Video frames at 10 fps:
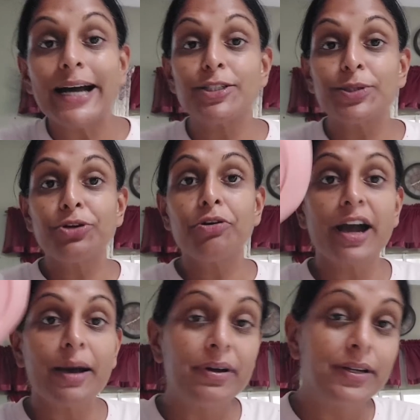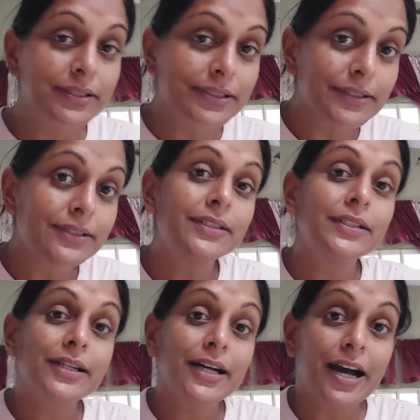As with crab,
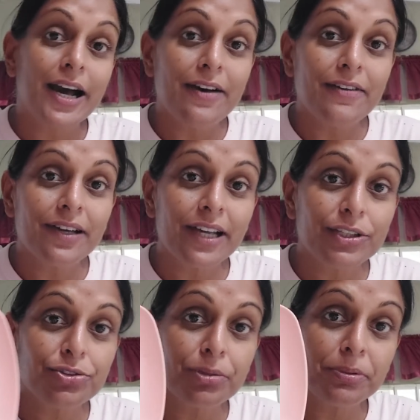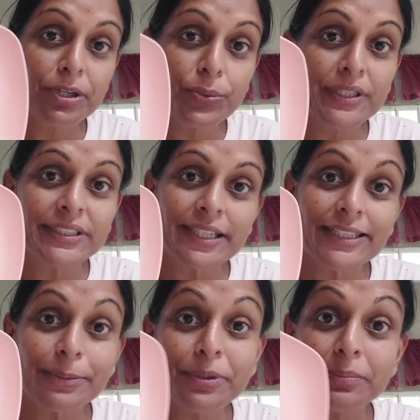I have an extra plate one
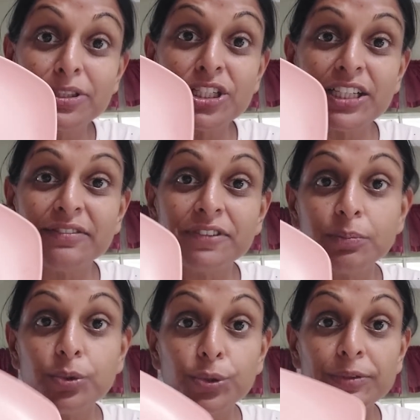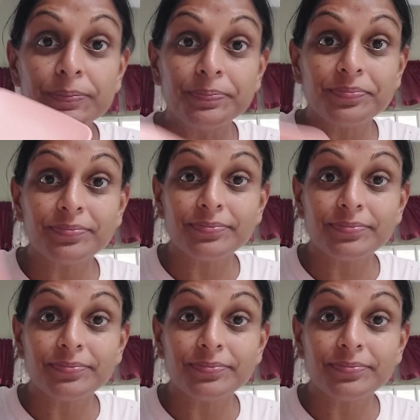side to put my chicken foot bone.